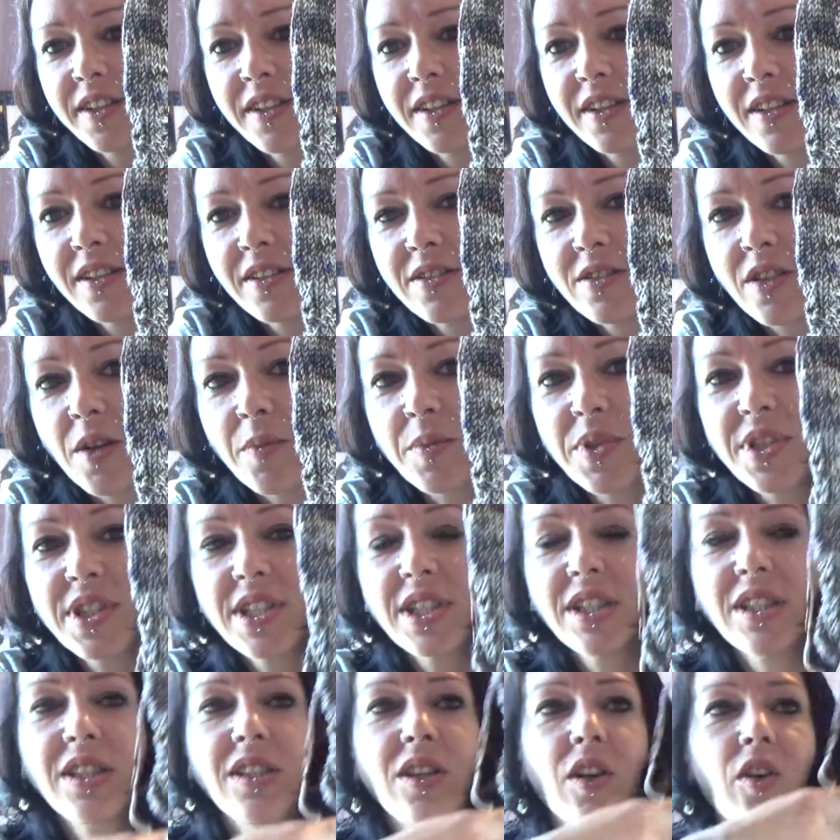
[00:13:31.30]
So I'm
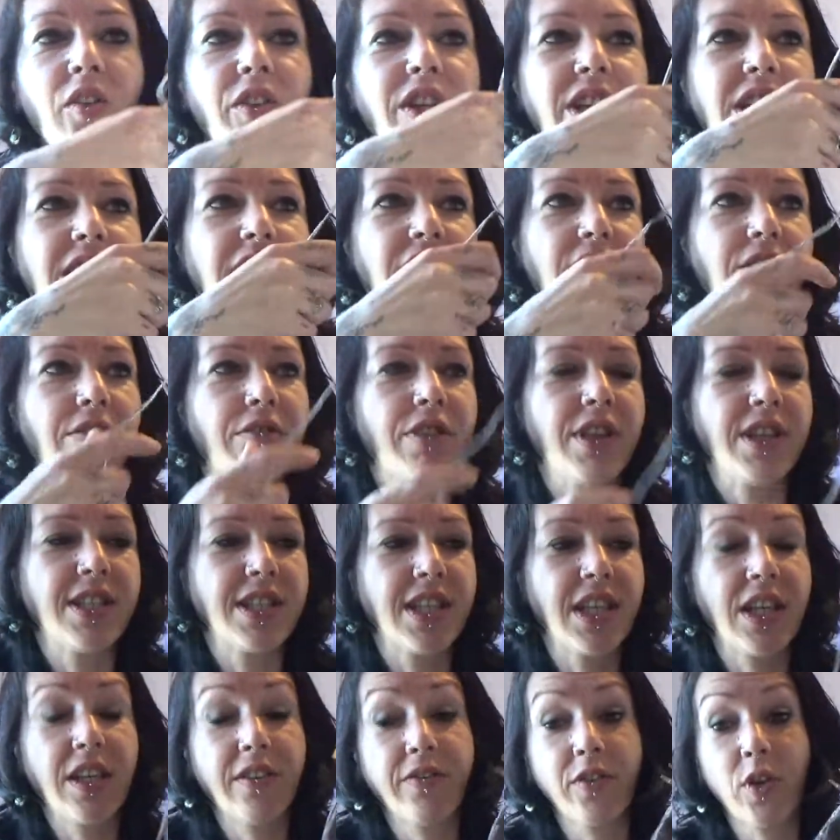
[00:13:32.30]
still on the
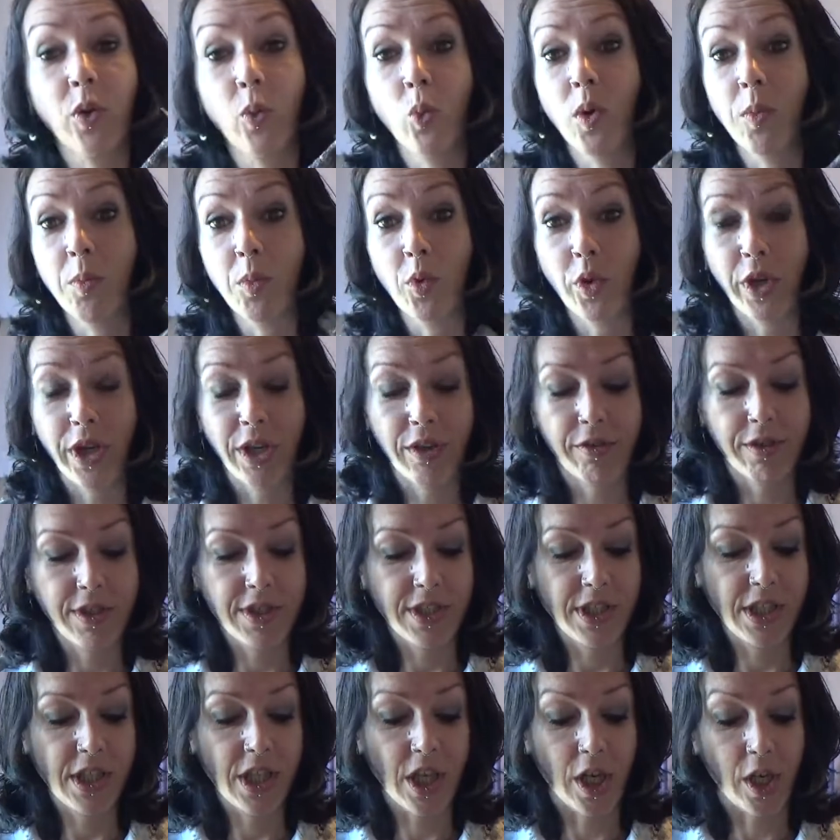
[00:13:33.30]
increasing. I've got one more increase
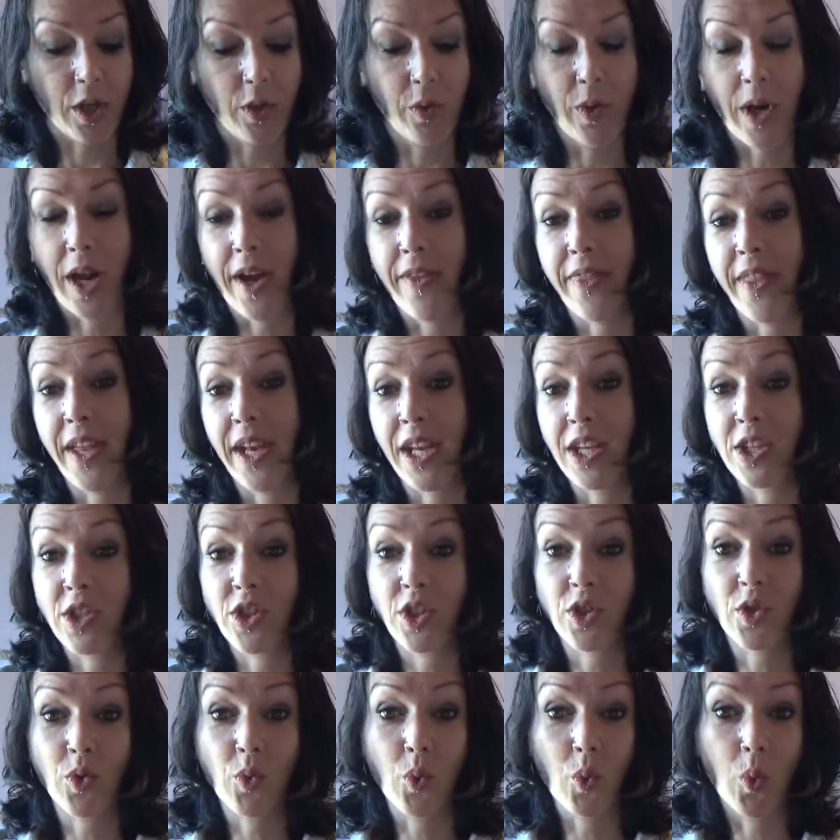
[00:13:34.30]
to go, and then it's
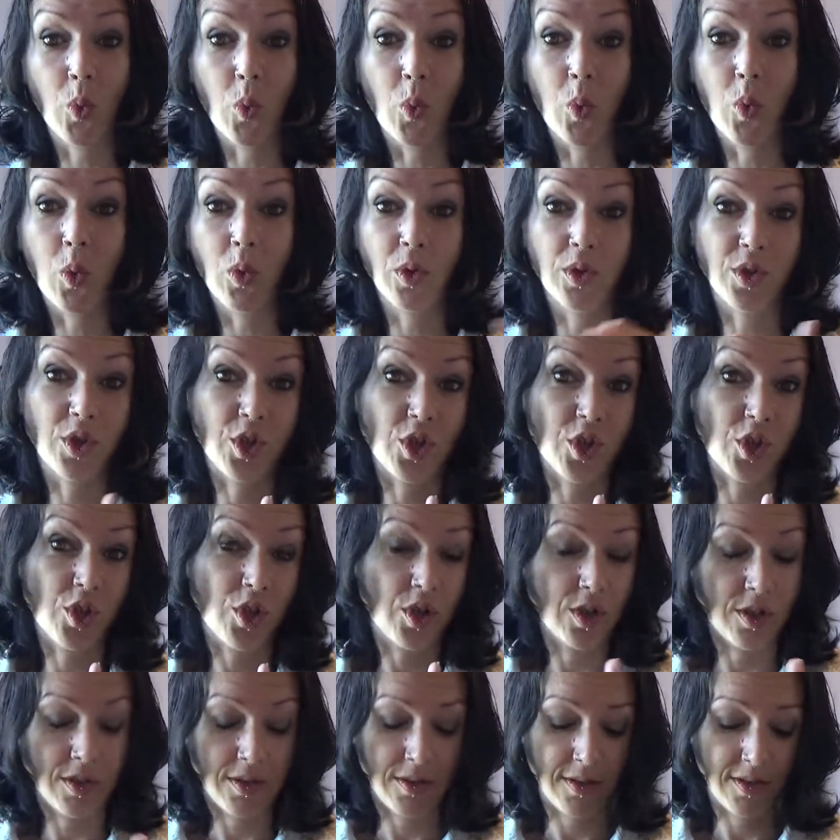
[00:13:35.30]
just whoosh,
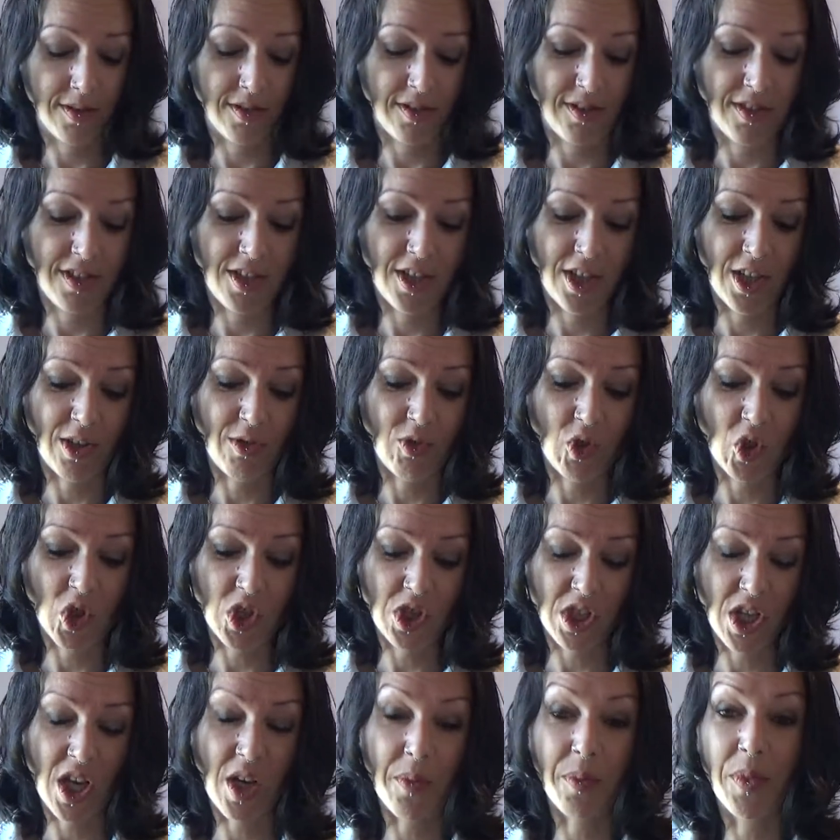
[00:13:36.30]
you know,
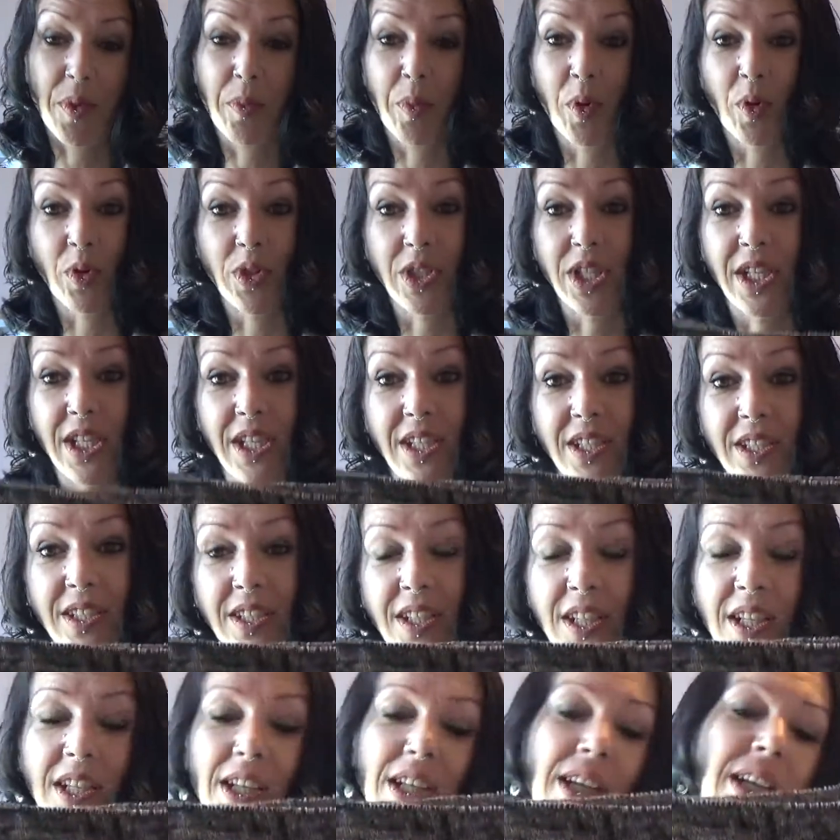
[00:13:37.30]
just up the body.
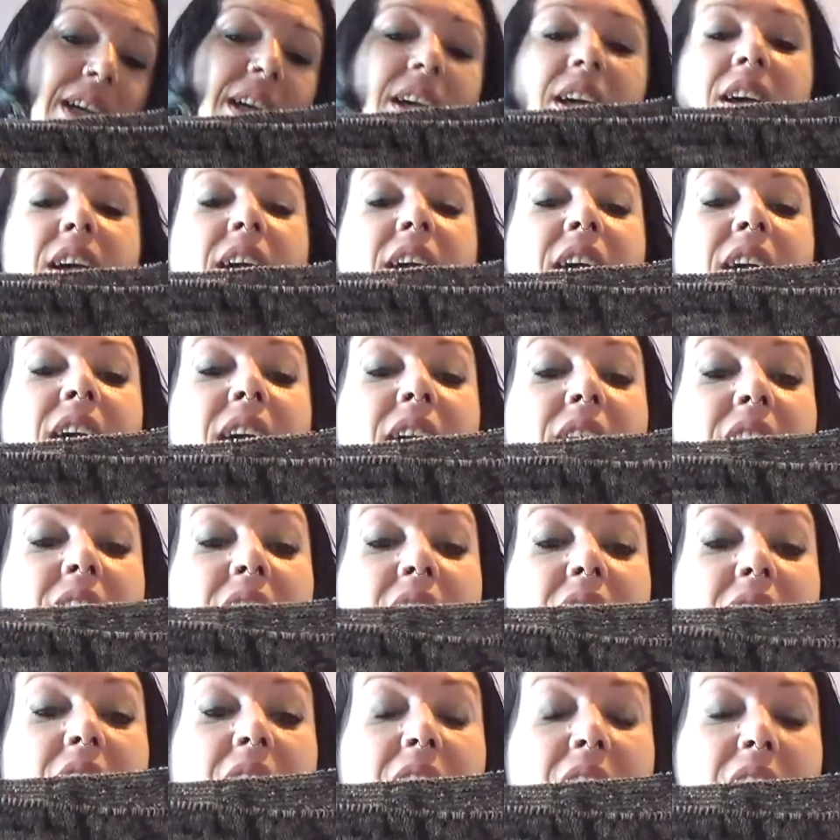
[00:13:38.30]

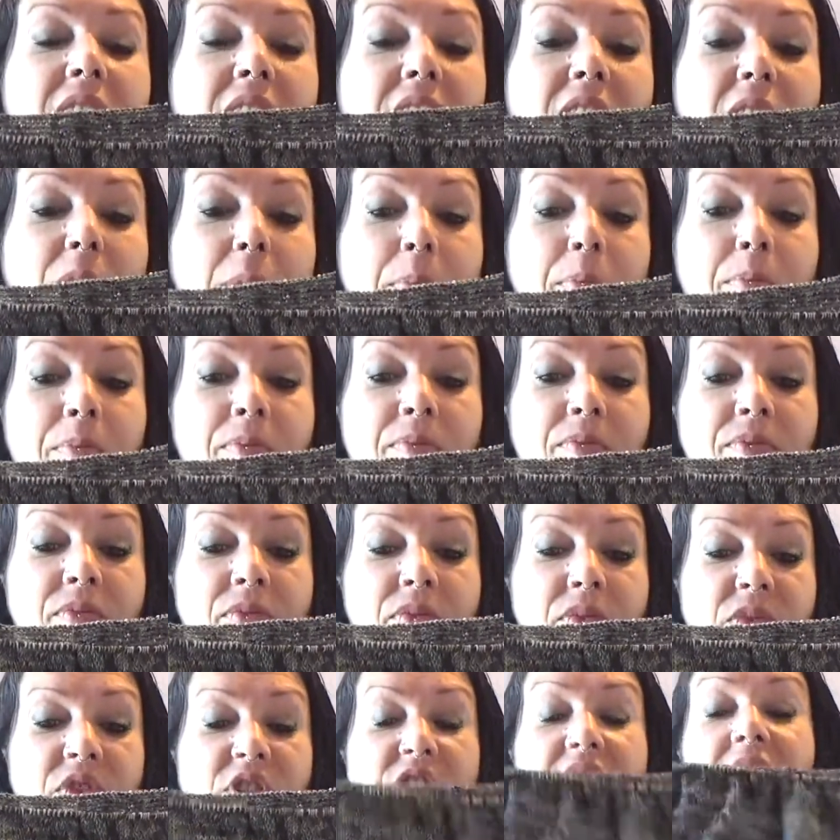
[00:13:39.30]

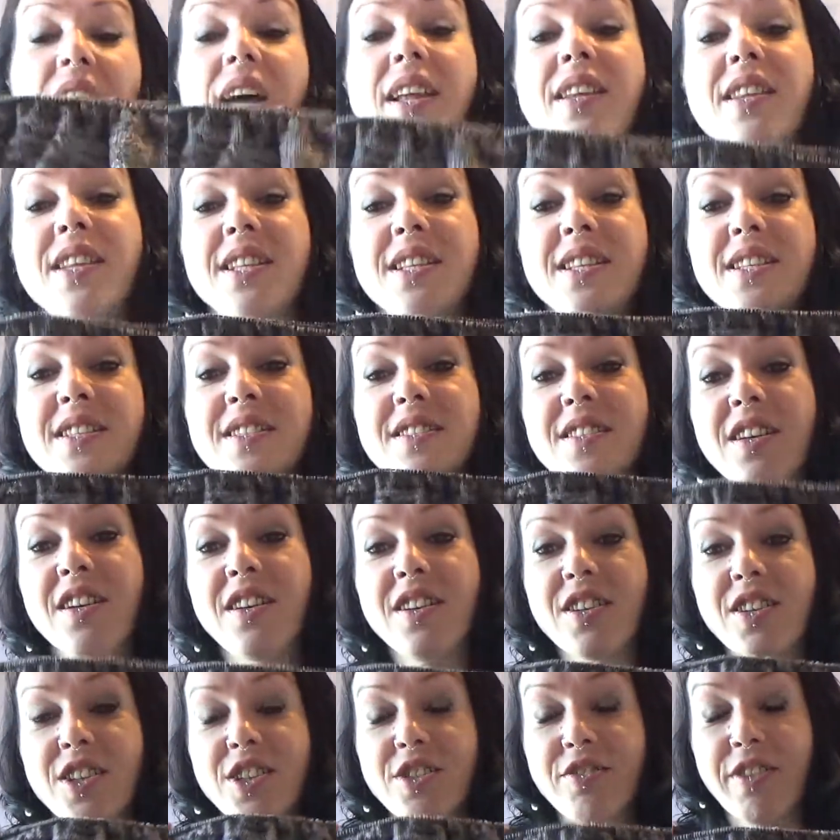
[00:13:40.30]
So yeah, this is
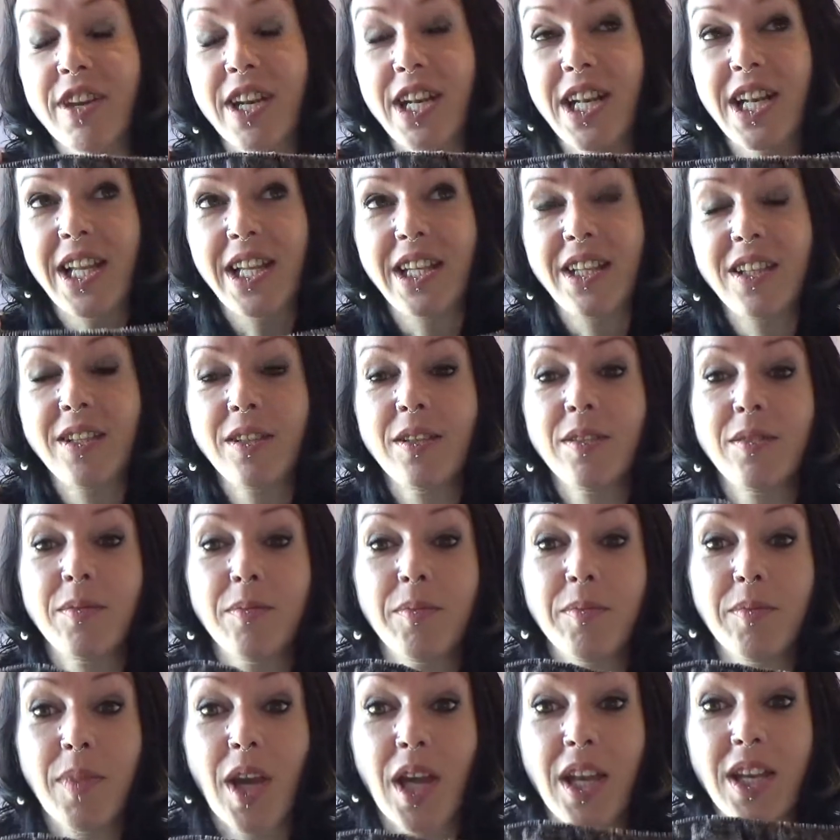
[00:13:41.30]
Dark Adrenaline,
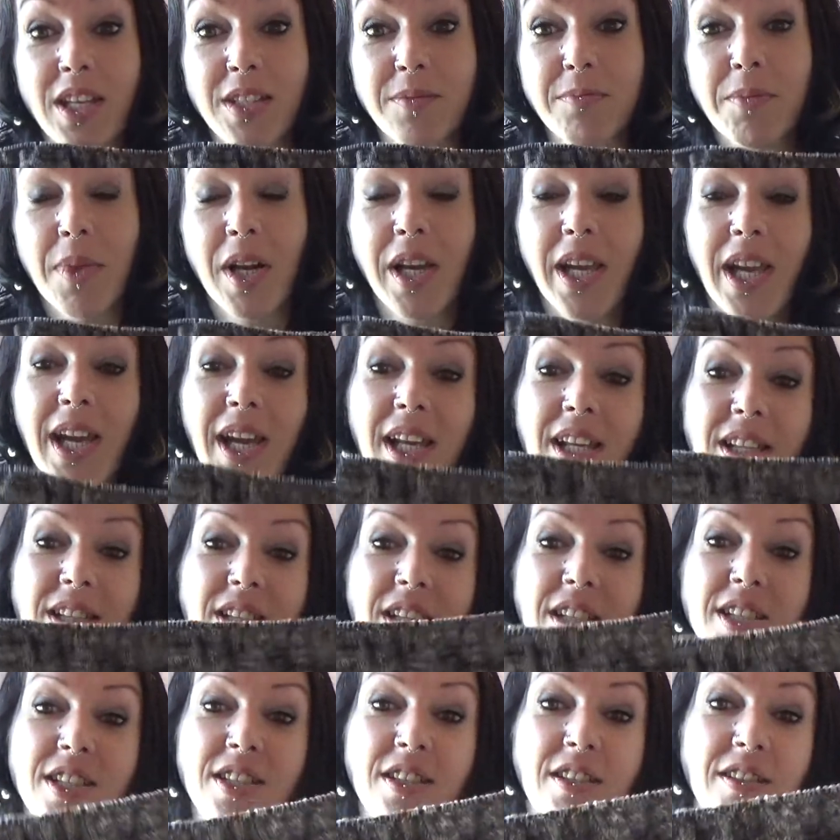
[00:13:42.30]
and it's my
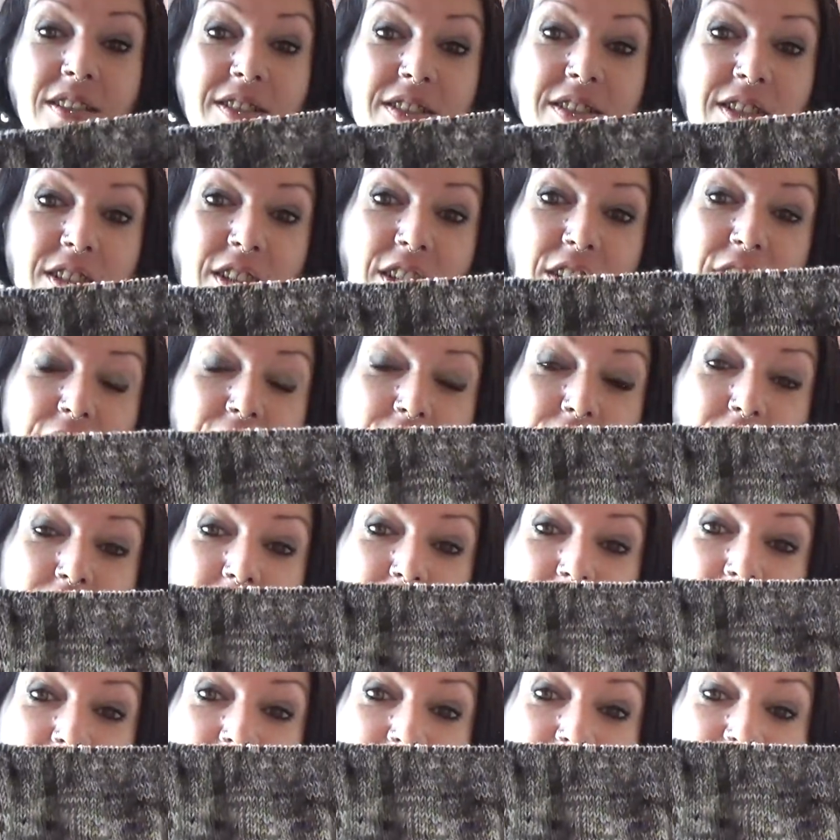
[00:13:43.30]
hand-dyed yarn, so Curio
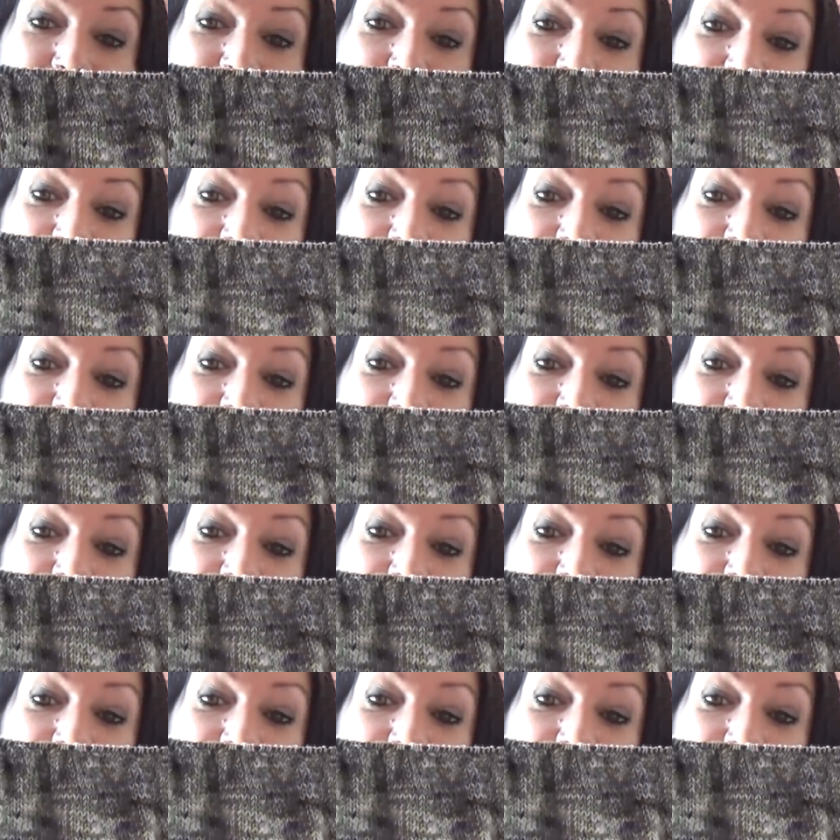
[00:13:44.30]
Yarns.